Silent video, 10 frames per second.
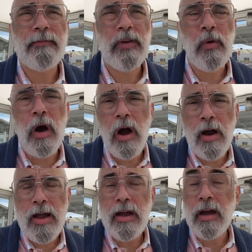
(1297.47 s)
If you
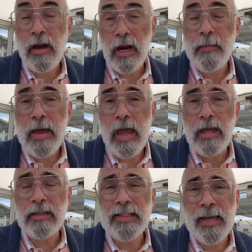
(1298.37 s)
are going to be
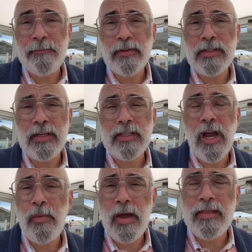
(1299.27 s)
in San
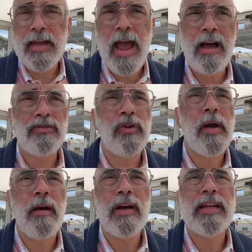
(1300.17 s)
Francisco in the Castro
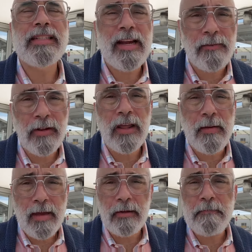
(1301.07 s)
area, definitely
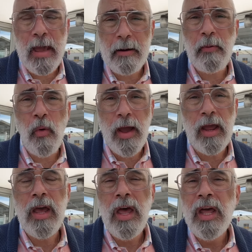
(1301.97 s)
make it make a point